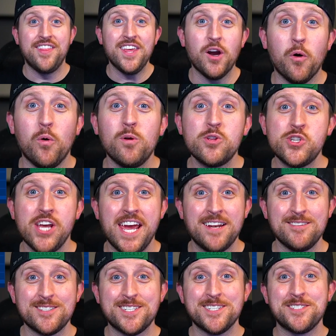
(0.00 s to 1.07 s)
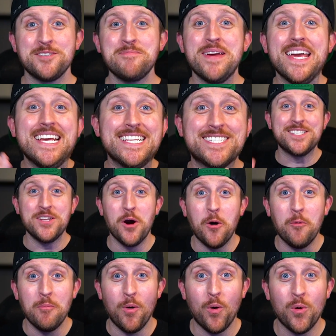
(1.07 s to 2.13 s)
The old channel system is no
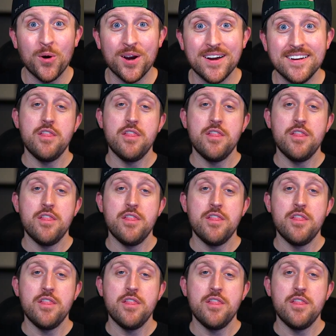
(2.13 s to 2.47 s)
more.